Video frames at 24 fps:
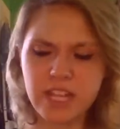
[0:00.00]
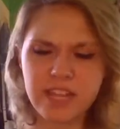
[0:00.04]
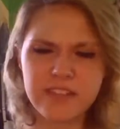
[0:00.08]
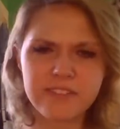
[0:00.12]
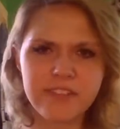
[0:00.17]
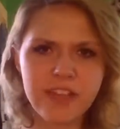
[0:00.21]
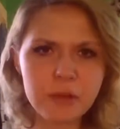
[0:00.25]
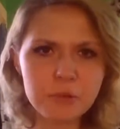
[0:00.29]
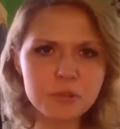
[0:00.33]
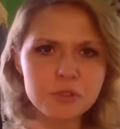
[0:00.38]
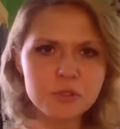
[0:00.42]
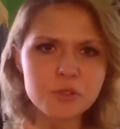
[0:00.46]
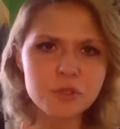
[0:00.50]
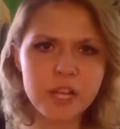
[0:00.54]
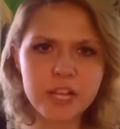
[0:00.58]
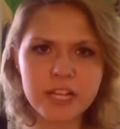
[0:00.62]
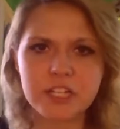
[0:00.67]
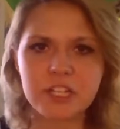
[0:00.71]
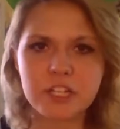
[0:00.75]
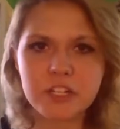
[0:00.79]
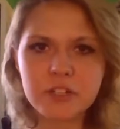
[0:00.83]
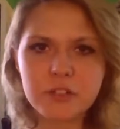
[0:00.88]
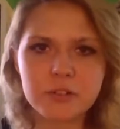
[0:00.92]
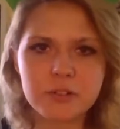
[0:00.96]
And that will
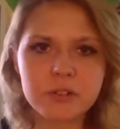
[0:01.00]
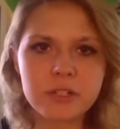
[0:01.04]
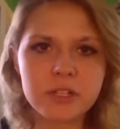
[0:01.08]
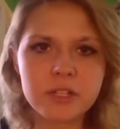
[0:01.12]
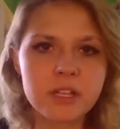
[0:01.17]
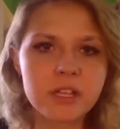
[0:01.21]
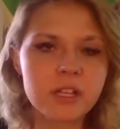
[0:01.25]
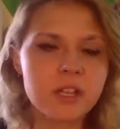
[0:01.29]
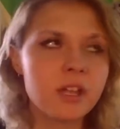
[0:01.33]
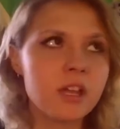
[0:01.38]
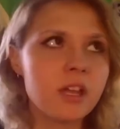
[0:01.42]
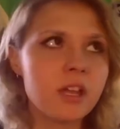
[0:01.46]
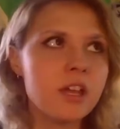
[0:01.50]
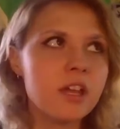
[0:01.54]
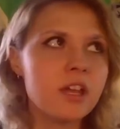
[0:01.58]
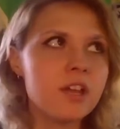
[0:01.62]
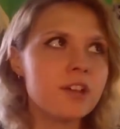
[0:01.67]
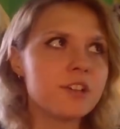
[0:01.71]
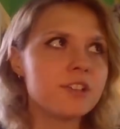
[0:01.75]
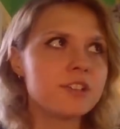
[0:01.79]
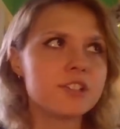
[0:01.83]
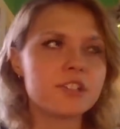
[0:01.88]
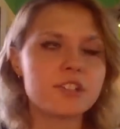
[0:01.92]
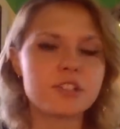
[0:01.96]
train you
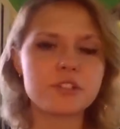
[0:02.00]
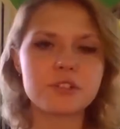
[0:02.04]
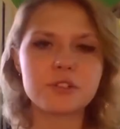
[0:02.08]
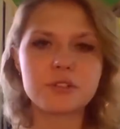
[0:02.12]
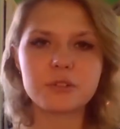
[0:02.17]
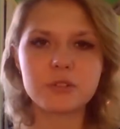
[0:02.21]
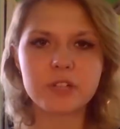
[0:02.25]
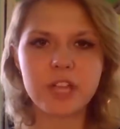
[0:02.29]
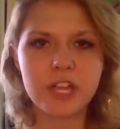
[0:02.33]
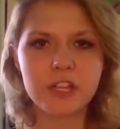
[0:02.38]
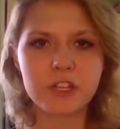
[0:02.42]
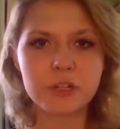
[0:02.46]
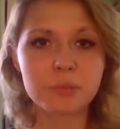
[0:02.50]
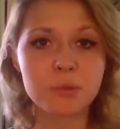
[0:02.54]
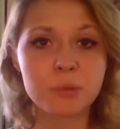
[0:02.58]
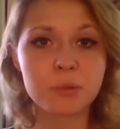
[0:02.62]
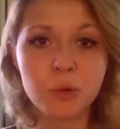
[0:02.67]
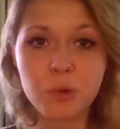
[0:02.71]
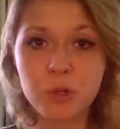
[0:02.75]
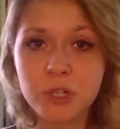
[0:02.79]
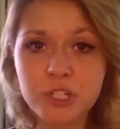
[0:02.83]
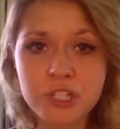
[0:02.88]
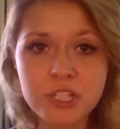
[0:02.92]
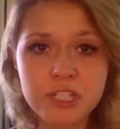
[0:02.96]
to get your
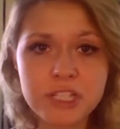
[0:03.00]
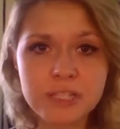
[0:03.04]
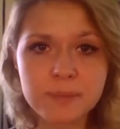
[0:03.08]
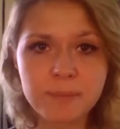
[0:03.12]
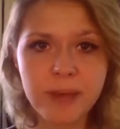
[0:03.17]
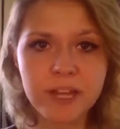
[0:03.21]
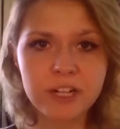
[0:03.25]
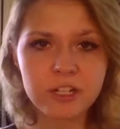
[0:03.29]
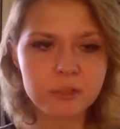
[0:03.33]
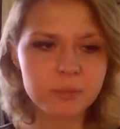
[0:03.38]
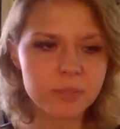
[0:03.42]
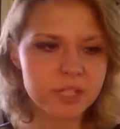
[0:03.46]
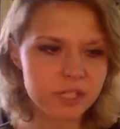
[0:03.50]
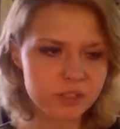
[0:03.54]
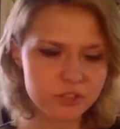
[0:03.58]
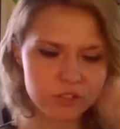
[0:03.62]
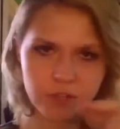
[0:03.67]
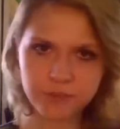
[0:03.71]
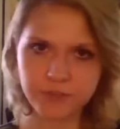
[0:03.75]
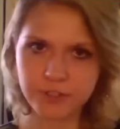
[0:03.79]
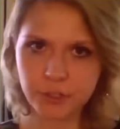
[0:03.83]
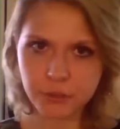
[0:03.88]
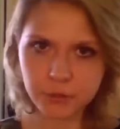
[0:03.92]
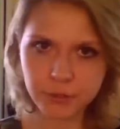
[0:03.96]
proportions better because
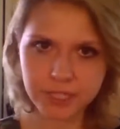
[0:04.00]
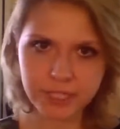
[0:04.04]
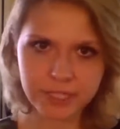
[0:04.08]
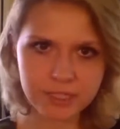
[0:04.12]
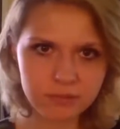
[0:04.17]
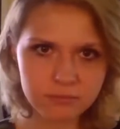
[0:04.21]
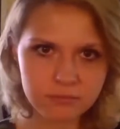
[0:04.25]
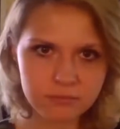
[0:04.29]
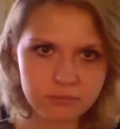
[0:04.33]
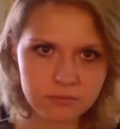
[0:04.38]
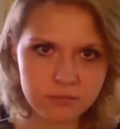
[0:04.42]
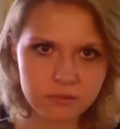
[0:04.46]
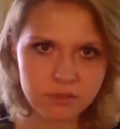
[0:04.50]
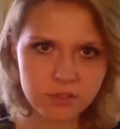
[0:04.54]
you have a grid.